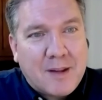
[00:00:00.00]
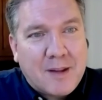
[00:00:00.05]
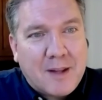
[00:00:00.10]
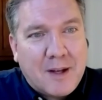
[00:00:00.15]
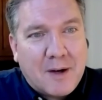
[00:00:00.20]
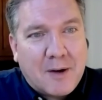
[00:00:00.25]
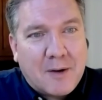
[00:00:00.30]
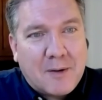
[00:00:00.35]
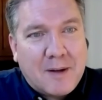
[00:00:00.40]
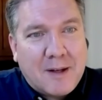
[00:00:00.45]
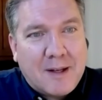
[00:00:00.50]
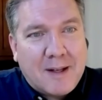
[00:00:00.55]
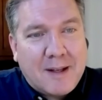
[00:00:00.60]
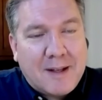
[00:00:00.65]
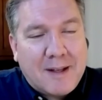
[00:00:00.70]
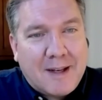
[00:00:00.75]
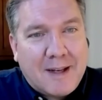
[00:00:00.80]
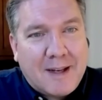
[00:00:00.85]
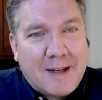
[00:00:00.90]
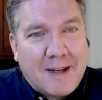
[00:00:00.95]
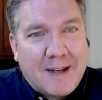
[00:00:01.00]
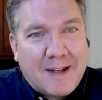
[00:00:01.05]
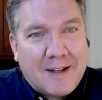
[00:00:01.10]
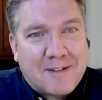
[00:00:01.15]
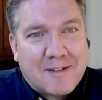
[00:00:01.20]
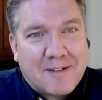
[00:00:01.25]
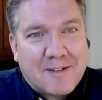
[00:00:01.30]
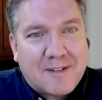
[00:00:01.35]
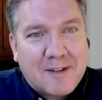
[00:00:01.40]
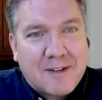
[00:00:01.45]
you know, it,
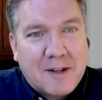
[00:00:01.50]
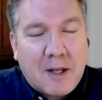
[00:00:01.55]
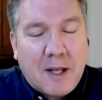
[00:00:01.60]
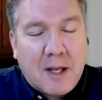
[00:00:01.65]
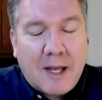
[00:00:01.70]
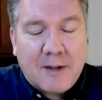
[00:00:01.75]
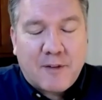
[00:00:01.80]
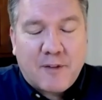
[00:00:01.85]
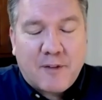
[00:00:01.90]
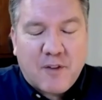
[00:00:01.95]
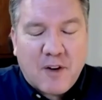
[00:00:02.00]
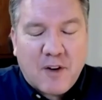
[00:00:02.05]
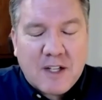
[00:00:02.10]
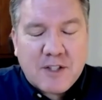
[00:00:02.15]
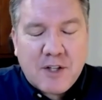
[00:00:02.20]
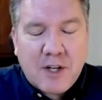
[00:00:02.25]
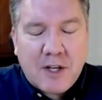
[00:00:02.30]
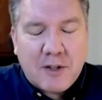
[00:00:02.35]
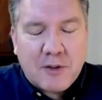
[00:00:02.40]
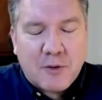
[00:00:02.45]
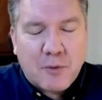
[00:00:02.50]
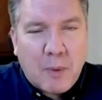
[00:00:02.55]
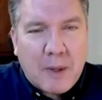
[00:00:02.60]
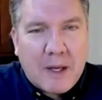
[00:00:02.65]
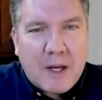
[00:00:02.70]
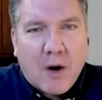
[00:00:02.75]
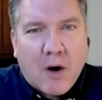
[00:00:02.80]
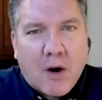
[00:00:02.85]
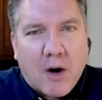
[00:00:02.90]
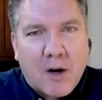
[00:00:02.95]
it's as frustrated as
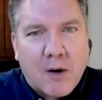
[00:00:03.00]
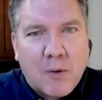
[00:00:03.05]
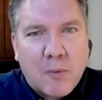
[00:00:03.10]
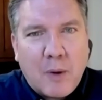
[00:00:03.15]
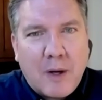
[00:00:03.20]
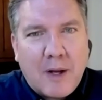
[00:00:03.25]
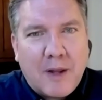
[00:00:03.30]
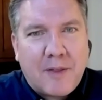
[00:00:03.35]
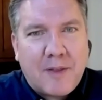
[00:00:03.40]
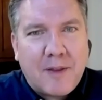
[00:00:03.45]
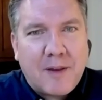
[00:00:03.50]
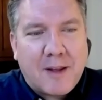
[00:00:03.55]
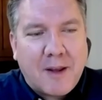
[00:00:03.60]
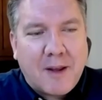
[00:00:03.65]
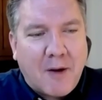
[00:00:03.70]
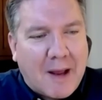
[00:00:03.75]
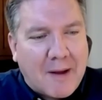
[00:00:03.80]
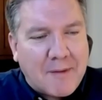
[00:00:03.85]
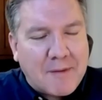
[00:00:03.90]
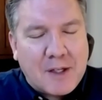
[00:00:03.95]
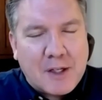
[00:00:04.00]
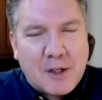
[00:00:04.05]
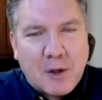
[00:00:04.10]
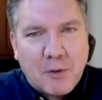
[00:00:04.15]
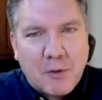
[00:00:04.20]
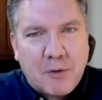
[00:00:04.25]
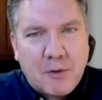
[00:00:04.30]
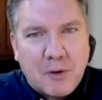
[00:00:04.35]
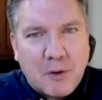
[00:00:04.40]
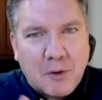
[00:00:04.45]
we are with you know, having to
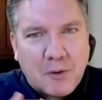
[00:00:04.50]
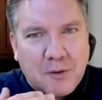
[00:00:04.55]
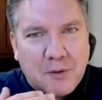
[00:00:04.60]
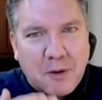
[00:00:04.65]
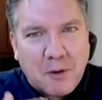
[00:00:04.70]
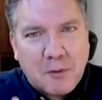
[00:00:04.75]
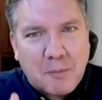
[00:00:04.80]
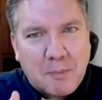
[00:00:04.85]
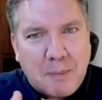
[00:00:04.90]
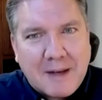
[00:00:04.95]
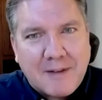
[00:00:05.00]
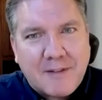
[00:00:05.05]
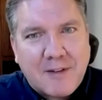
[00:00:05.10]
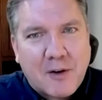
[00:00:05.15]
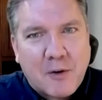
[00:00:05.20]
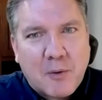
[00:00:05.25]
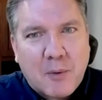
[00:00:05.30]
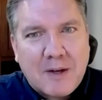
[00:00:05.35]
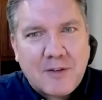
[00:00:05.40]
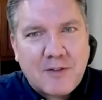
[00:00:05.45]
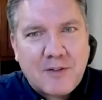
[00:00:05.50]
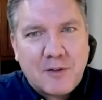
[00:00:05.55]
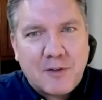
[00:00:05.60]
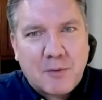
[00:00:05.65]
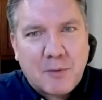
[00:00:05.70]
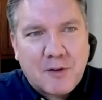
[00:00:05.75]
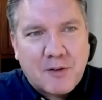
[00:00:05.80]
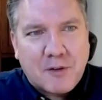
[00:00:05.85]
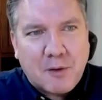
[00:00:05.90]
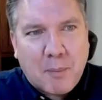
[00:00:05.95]
go through those those basic questions
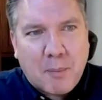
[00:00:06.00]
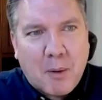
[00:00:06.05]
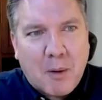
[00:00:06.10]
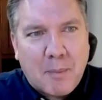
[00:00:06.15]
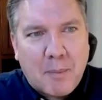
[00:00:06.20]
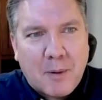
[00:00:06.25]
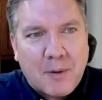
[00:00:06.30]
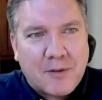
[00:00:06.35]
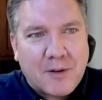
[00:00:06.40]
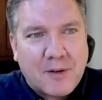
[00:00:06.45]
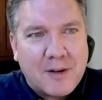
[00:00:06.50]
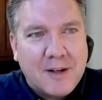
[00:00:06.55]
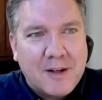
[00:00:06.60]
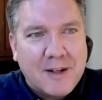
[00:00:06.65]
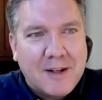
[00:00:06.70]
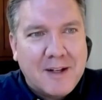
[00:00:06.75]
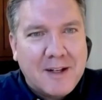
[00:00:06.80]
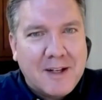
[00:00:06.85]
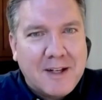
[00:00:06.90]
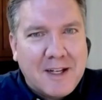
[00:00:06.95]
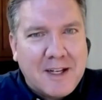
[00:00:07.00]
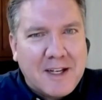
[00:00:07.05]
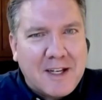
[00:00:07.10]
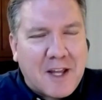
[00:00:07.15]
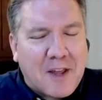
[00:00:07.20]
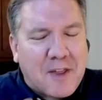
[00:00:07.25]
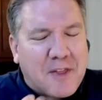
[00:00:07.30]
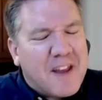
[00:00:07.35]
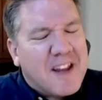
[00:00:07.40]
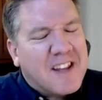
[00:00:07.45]
yeah. per person.
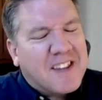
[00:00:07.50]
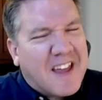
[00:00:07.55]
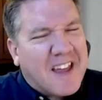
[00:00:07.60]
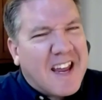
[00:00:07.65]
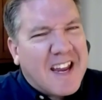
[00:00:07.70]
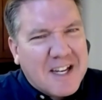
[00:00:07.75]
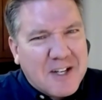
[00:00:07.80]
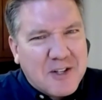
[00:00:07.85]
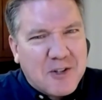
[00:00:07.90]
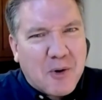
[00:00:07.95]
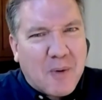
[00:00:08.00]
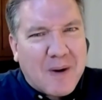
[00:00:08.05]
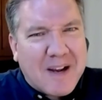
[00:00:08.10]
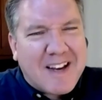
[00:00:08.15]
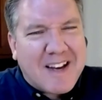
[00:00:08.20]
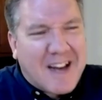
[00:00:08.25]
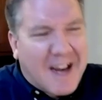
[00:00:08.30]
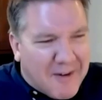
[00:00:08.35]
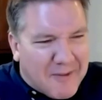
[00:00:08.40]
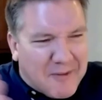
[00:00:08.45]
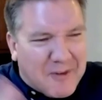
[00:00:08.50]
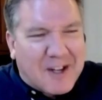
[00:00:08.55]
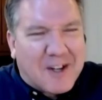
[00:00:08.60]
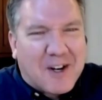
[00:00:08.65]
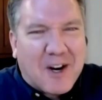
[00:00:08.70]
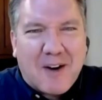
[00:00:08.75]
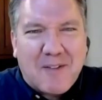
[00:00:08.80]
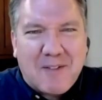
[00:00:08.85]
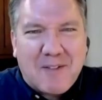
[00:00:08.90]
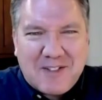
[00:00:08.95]
You think they enjoy it? Every
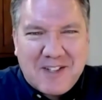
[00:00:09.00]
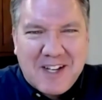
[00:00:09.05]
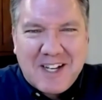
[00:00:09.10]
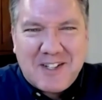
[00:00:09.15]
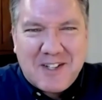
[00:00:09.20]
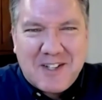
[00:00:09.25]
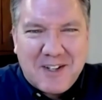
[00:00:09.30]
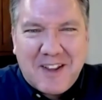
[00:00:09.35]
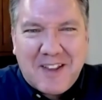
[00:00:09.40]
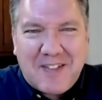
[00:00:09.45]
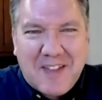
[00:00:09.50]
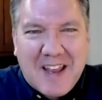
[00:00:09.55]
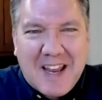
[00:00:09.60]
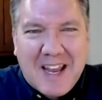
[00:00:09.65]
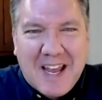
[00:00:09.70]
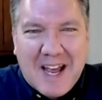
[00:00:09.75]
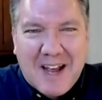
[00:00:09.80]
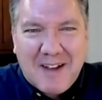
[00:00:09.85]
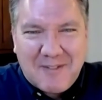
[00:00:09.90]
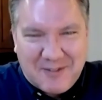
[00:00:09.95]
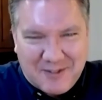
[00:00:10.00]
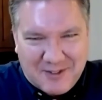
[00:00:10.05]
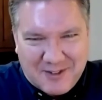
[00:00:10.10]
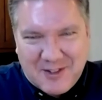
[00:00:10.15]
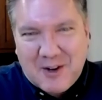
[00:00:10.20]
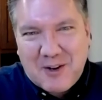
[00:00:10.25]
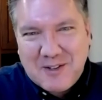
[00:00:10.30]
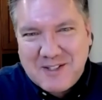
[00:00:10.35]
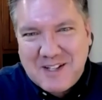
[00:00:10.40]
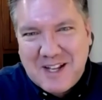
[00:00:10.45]
conversation that they have
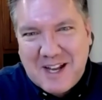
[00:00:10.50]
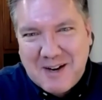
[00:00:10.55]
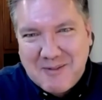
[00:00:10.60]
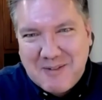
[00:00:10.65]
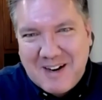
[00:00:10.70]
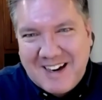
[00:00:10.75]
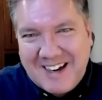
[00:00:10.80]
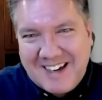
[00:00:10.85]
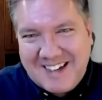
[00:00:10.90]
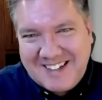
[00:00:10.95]
starts that way,